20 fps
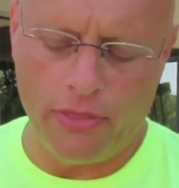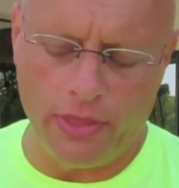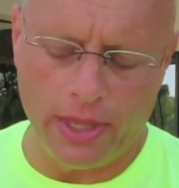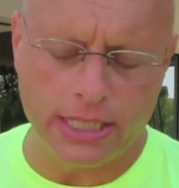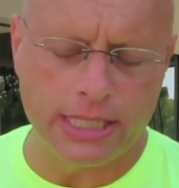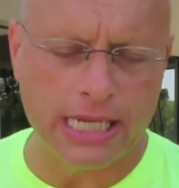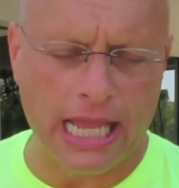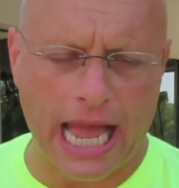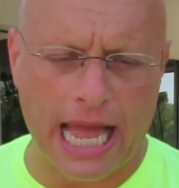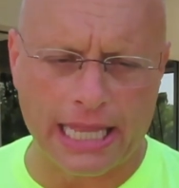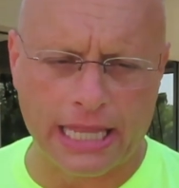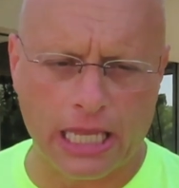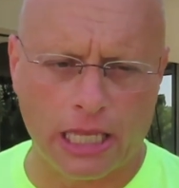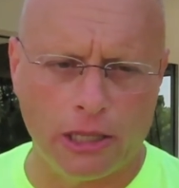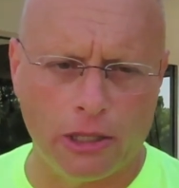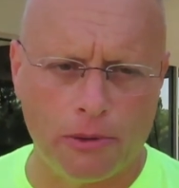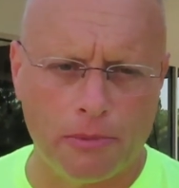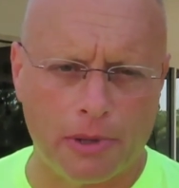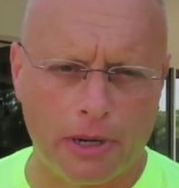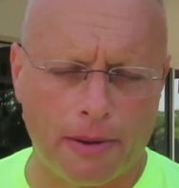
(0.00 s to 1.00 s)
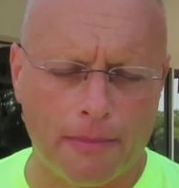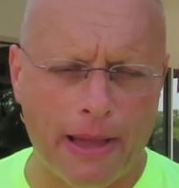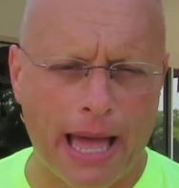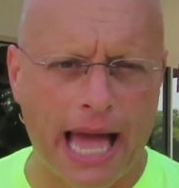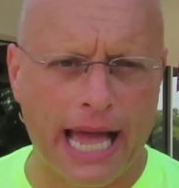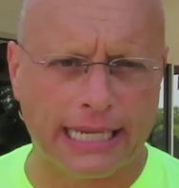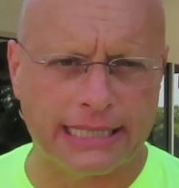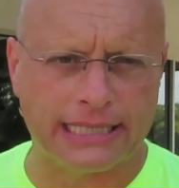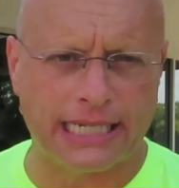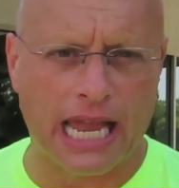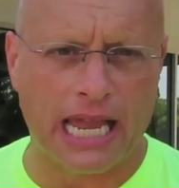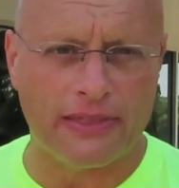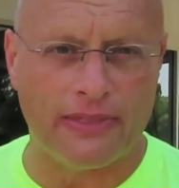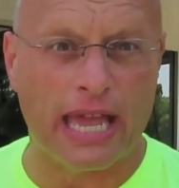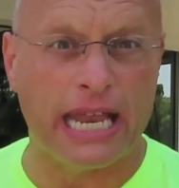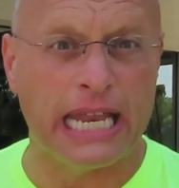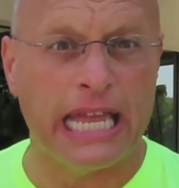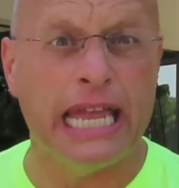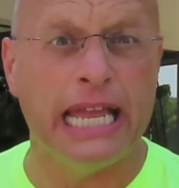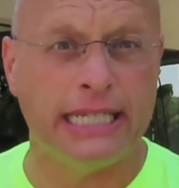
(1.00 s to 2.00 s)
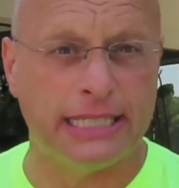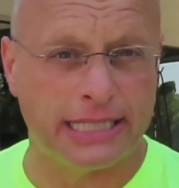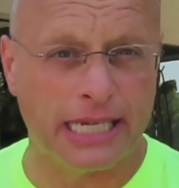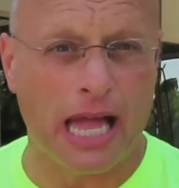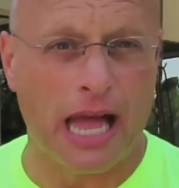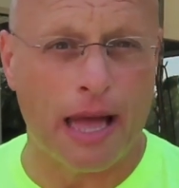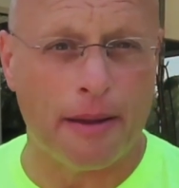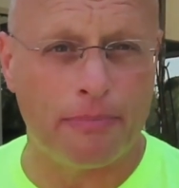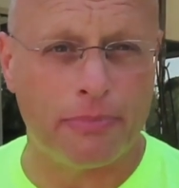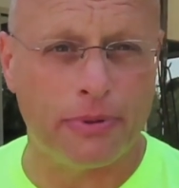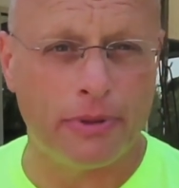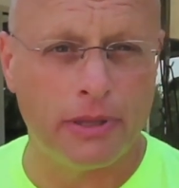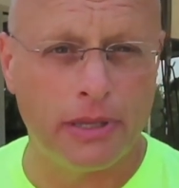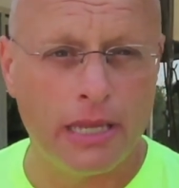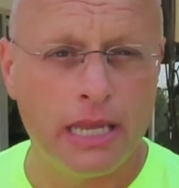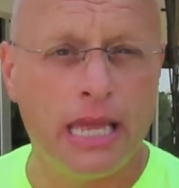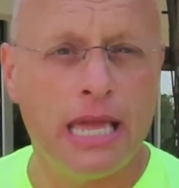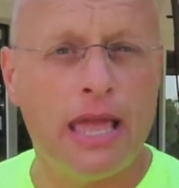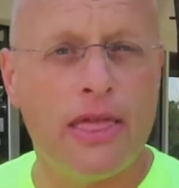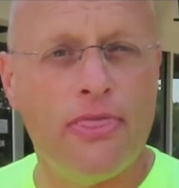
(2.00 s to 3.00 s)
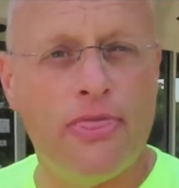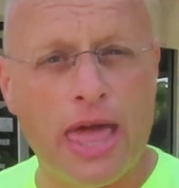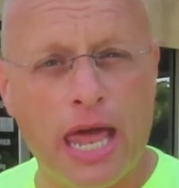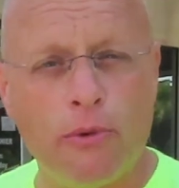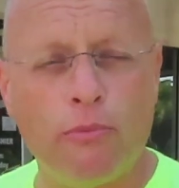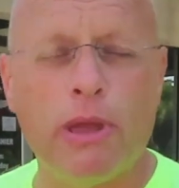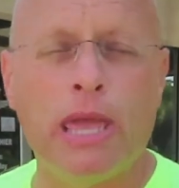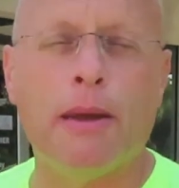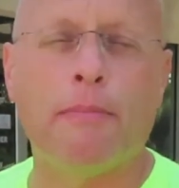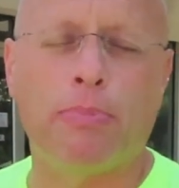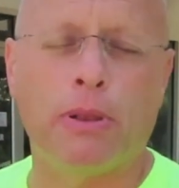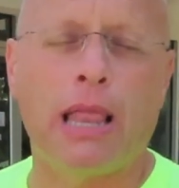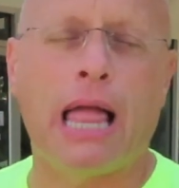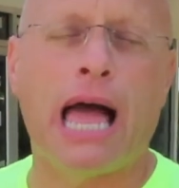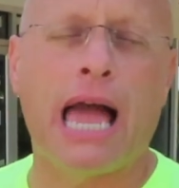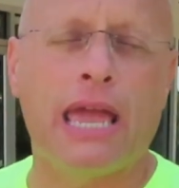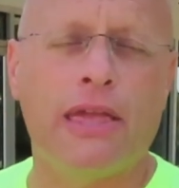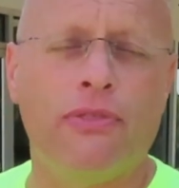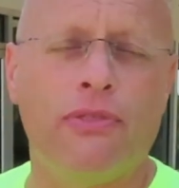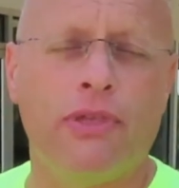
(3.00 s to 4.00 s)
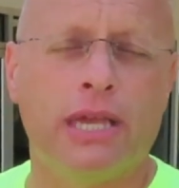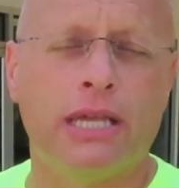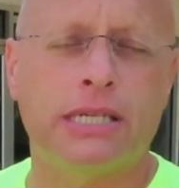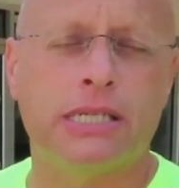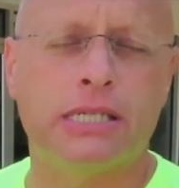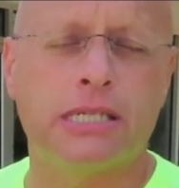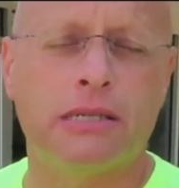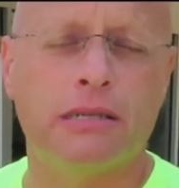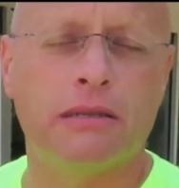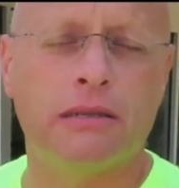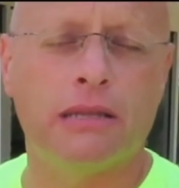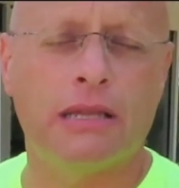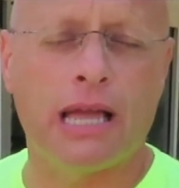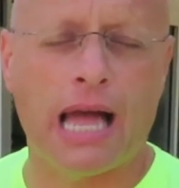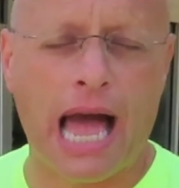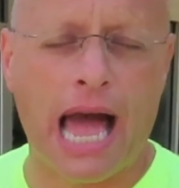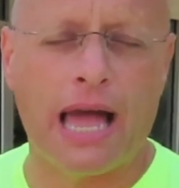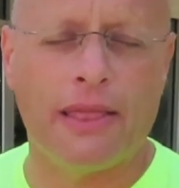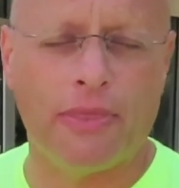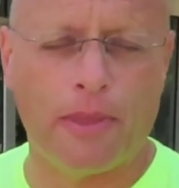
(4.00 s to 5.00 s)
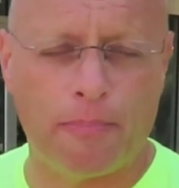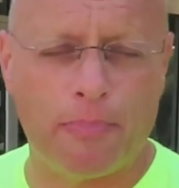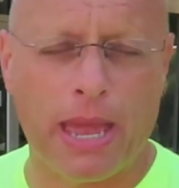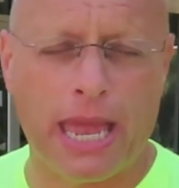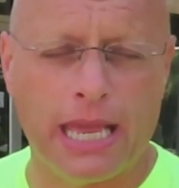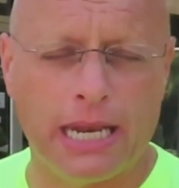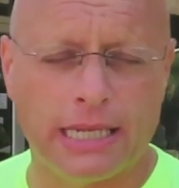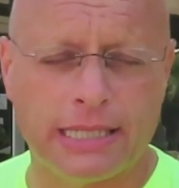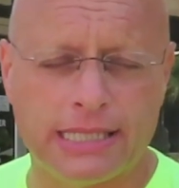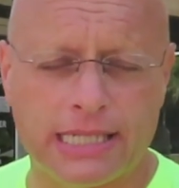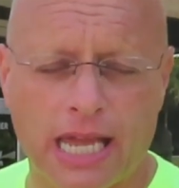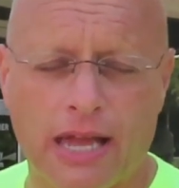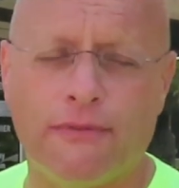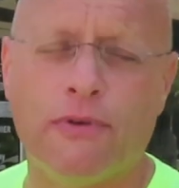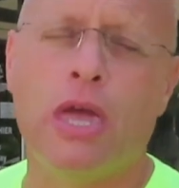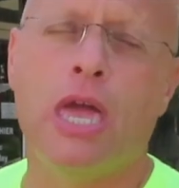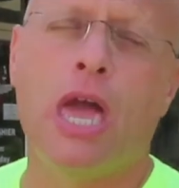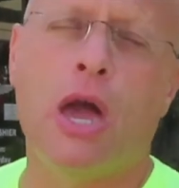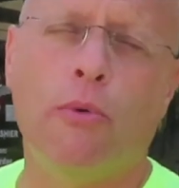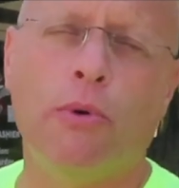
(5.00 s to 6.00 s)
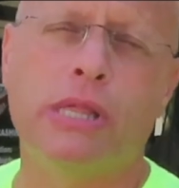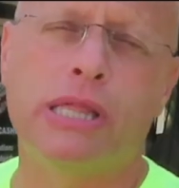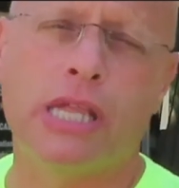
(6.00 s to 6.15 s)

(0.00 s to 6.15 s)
This got the aluminum oxide that heats up. Then we apply this on the paint itself and we